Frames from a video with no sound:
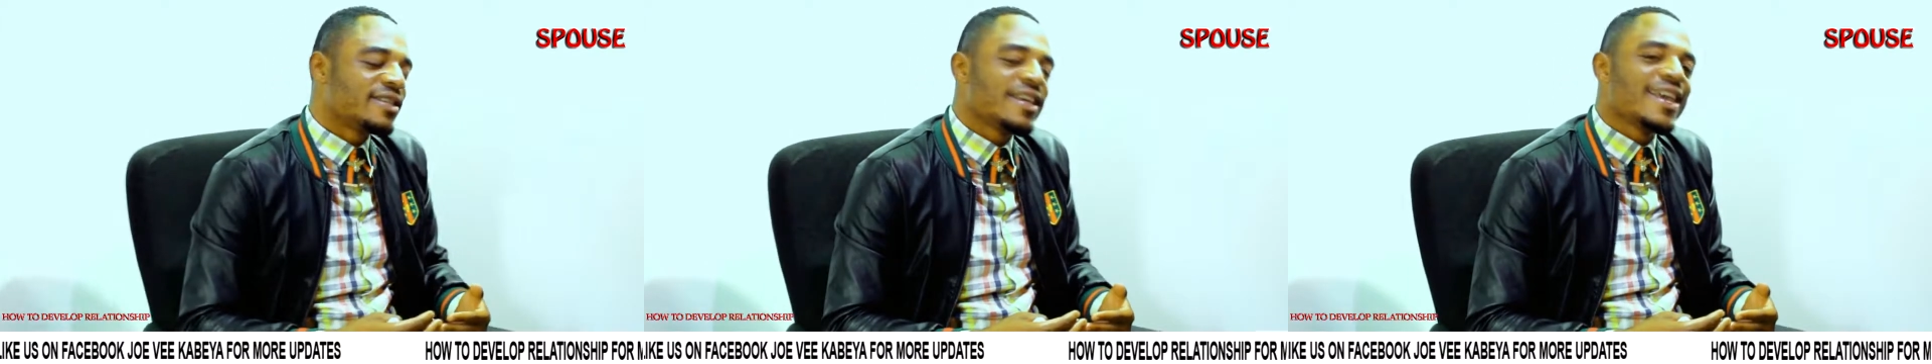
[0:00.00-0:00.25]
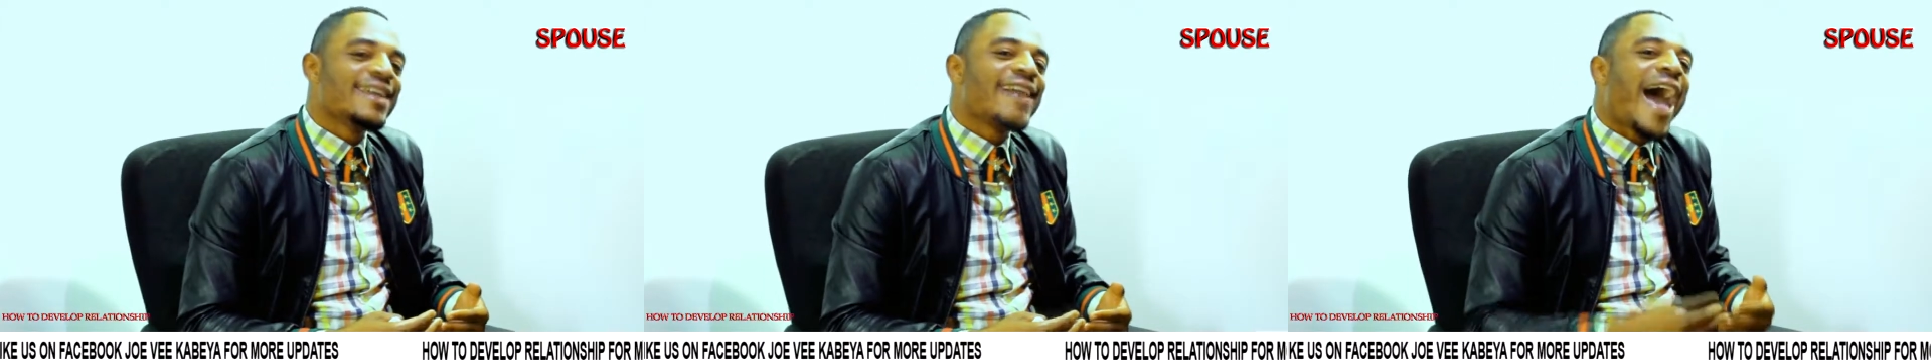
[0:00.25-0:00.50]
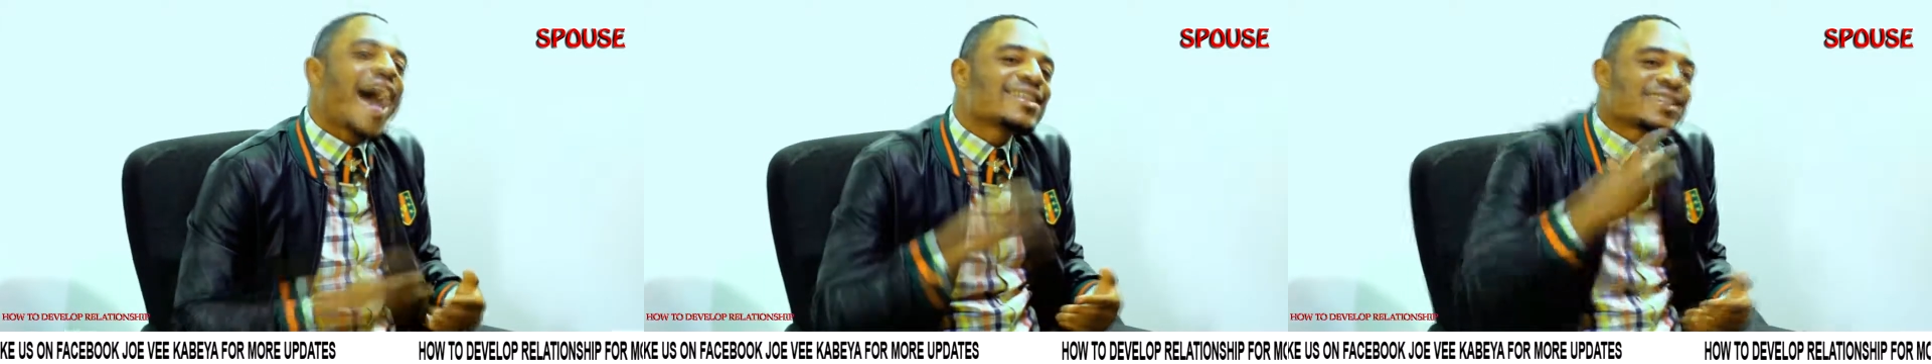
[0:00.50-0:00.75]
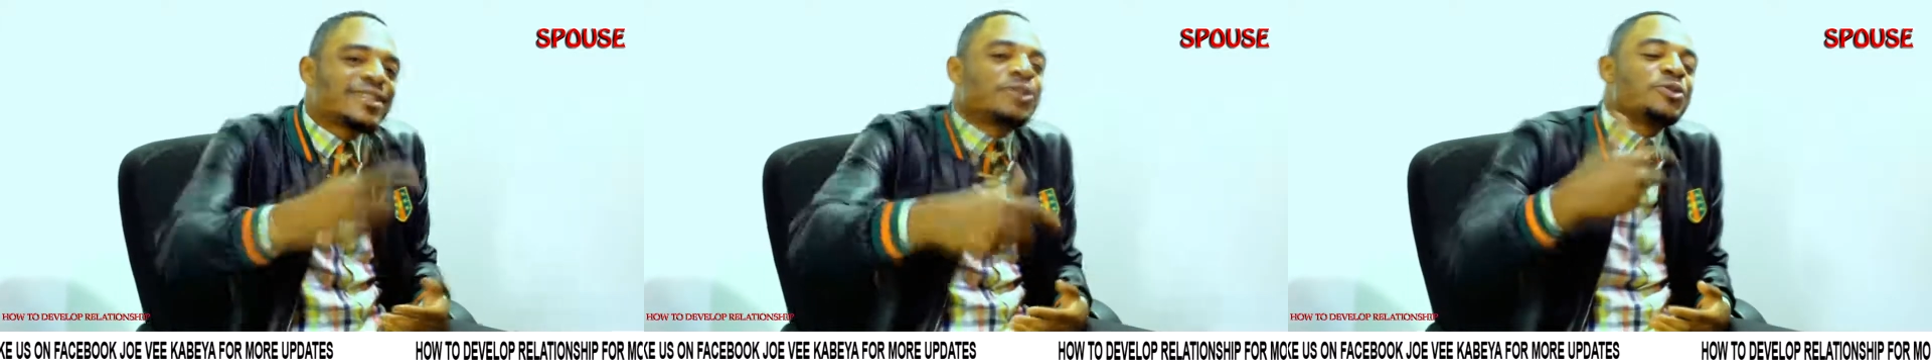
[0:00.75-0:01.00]
He had
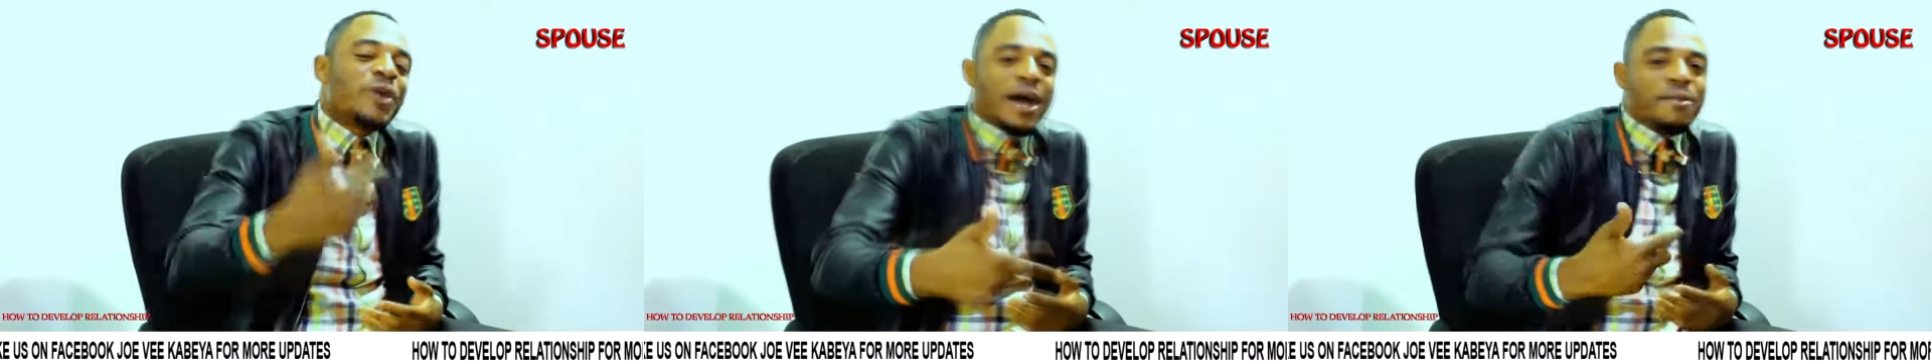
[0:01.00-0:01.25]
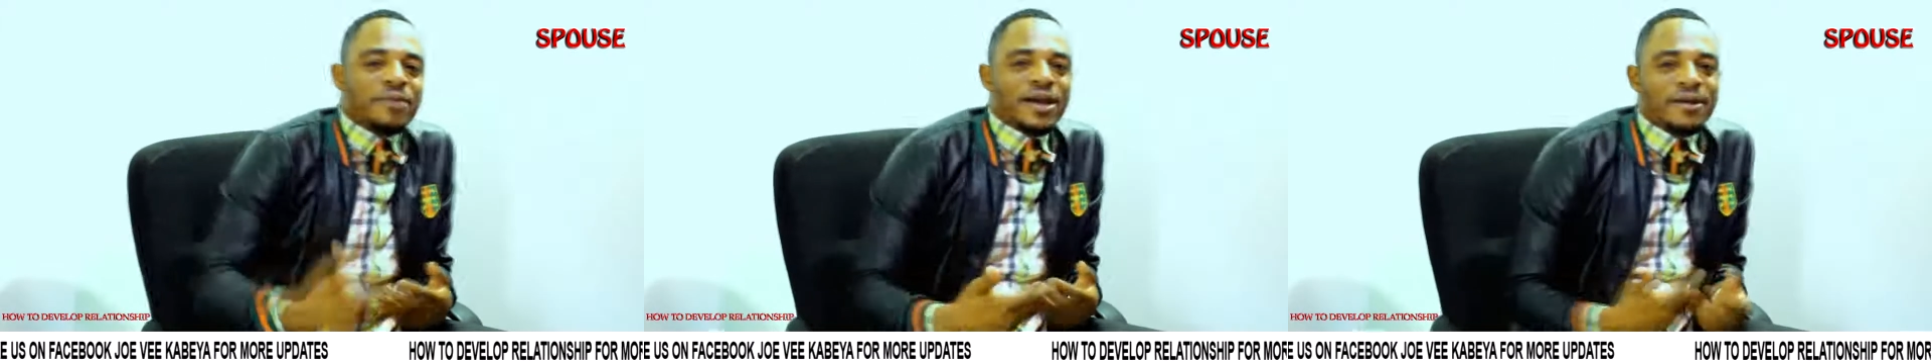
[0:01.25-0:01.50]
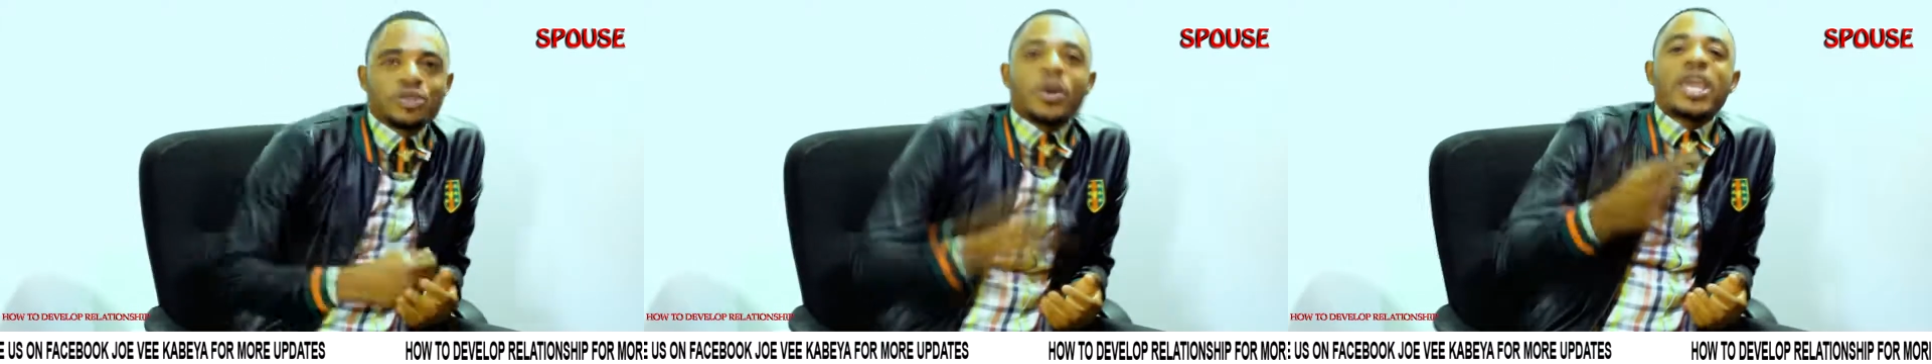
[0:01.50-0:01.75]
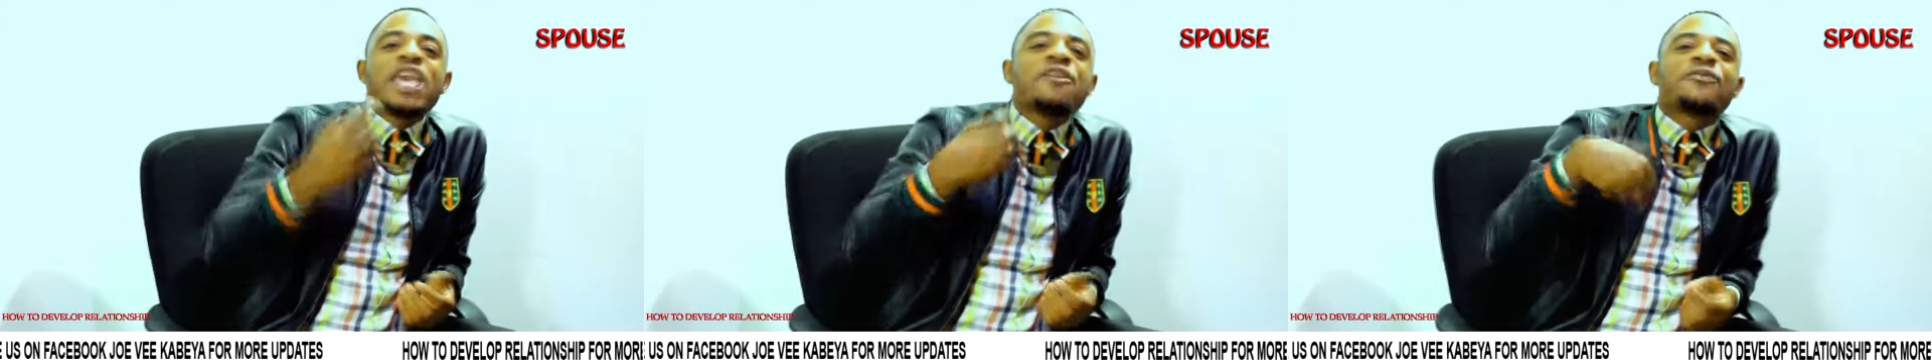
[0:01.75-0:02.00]
asked to Abraham, so
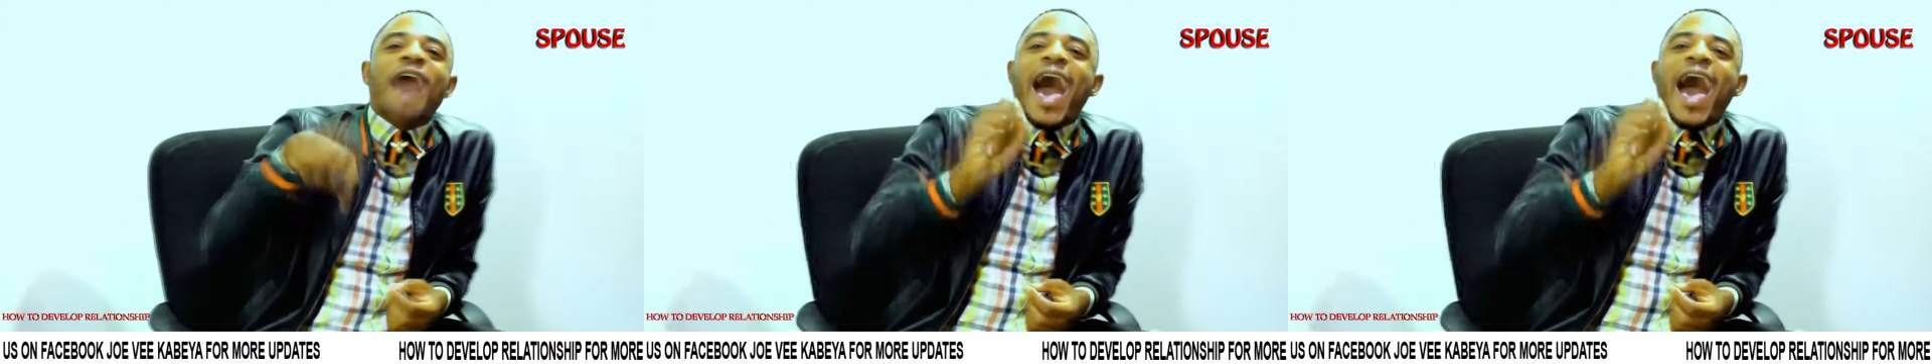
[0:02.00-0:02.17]
if